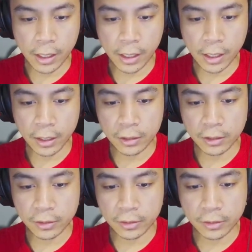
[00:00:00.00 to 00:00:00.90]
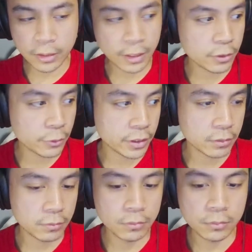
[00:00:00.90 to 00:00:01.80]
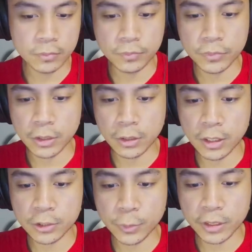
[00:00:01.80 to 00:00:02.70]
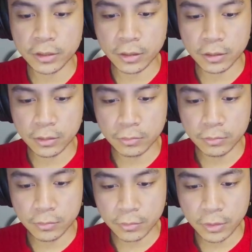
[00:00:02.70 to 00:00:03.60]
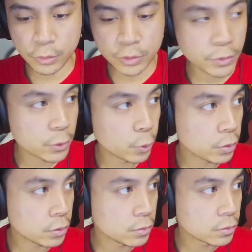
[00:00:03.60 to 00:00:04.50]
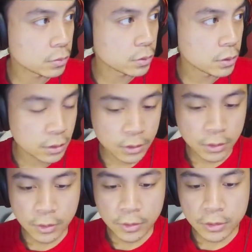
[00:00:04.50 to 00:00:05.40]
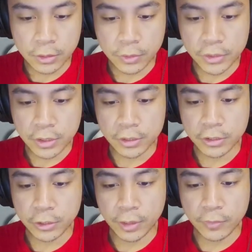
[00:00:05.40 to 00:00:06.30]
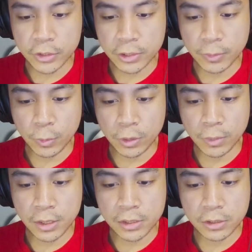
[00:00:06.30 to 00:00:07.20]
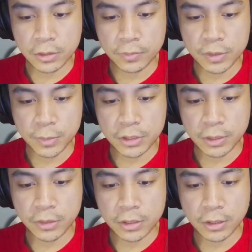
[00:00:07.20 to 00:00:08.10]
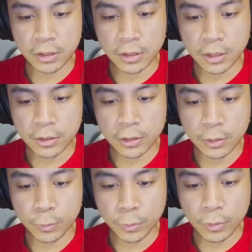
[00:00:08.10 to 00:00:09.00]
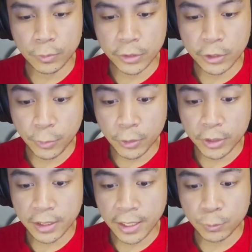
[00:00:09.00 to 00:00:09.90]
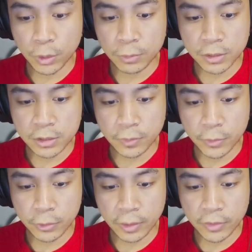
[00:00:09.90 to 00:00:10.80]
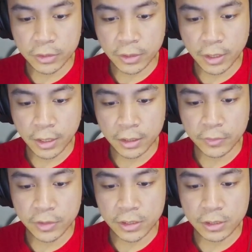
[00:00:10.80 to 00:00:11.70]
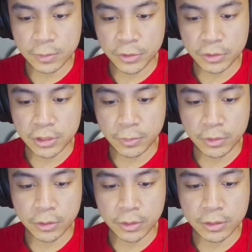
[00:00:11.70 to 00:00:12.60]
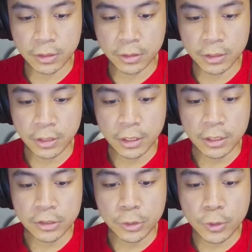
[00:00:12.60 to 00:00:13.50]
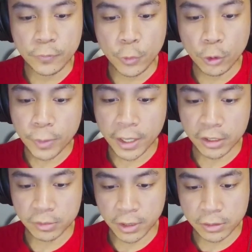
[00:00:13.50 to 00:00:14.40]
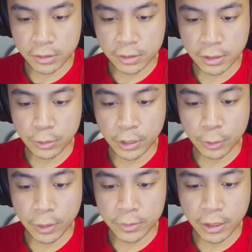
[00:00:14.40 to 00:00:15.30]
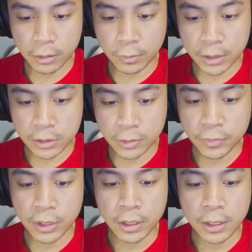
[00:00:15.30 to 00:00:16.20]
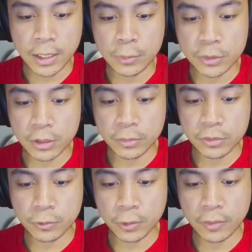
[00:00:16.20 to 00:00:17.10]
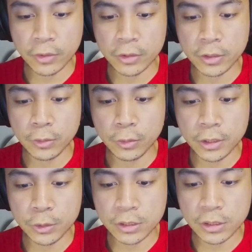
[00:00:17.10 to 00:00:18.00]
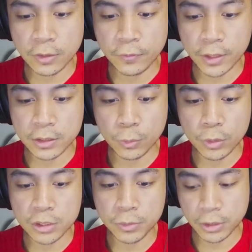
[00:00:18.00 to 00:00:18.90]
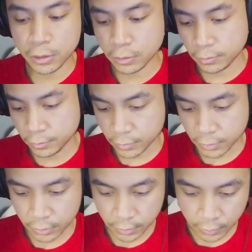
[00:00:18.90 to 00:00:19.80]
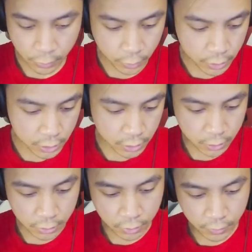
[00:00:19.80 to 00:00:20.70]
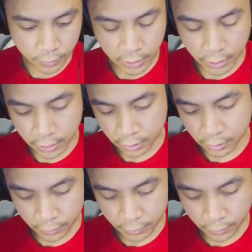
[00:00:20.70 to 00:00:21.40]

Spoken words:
Ailerit, the Ogdoadic Dark. It looks pretty cool. So if this card is in your grave, you contribute 1 monster. Special summon this card, and then your opponent can add 1 monster from their graveyard to the hand. If this is a special summon, you can target 2 of your banished monsters, including a reptile monster, and then return them to the graveyard. You can only use this effect once per turn. Of course, they gotta.